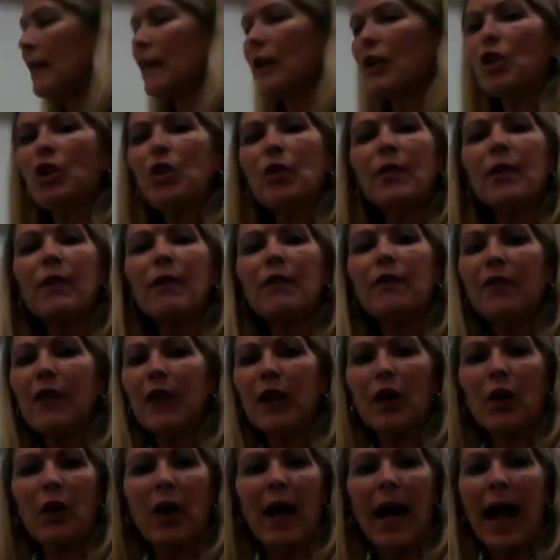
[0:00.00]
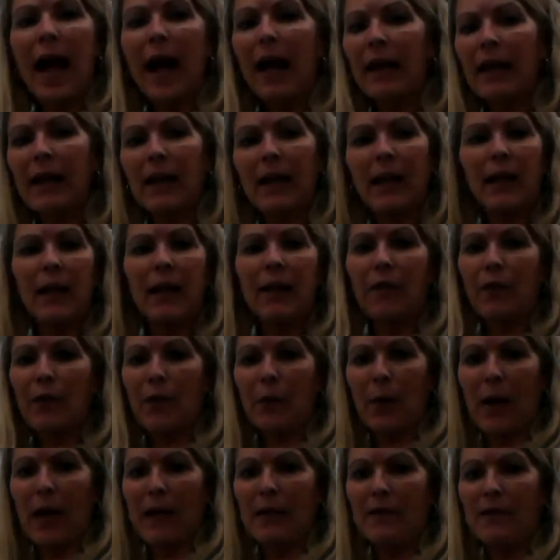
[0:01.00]
then you can figure out any of the
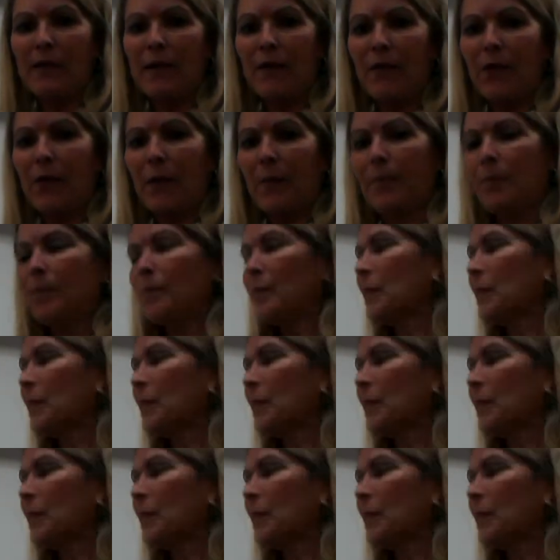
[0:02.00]
rest of them.